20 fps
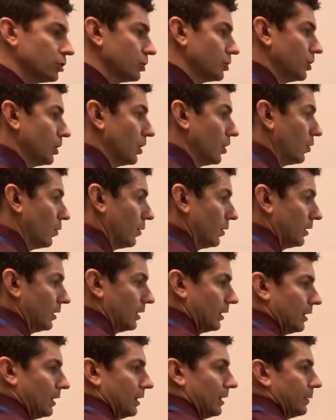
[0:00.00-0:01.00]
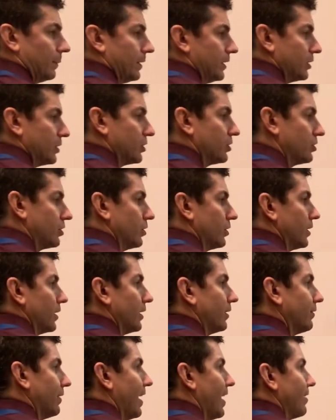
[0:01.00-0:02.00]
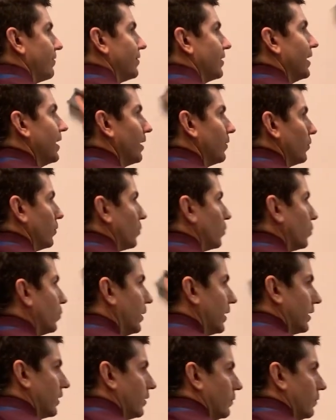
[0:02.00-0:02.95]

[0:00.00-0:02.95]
So let me just show you a graph of that real quick